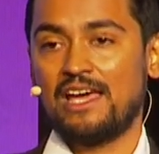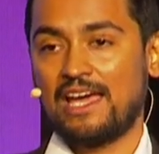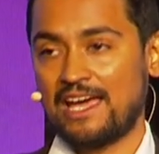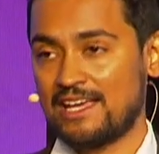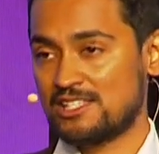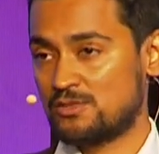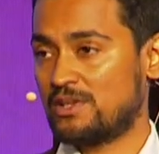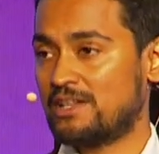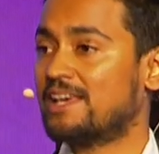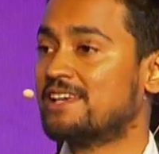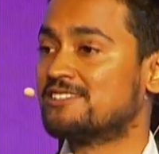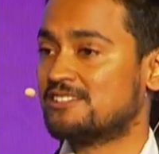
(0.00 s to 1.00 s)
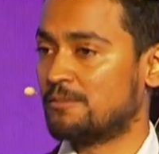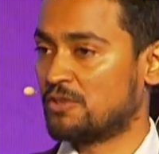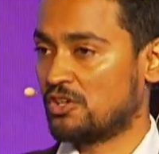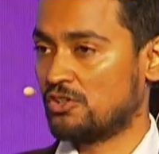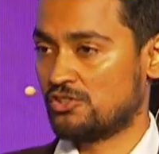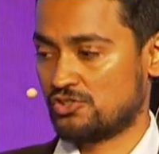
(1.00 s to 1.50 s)
as well as some
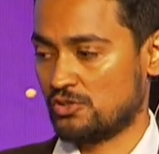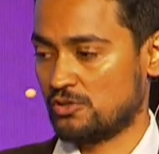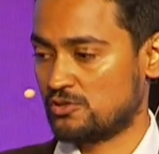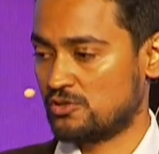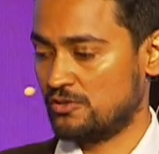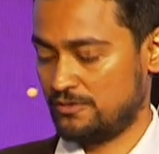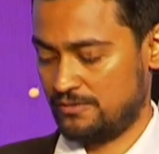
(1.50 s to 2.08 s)
colors also.